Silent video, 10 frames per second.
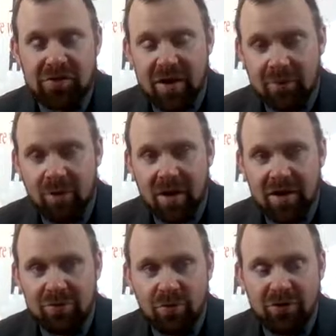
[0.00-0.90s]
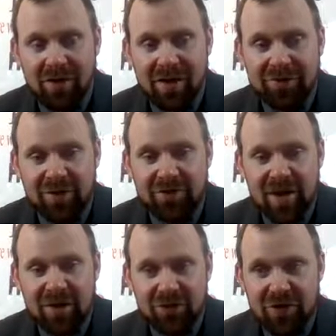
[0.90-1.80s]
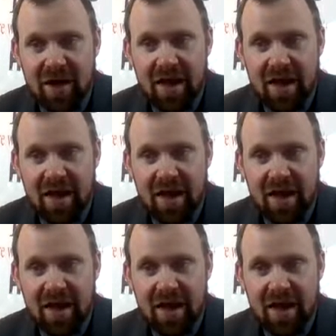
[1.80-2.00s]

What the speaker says: Tom Brady throws a lot of touchdowns,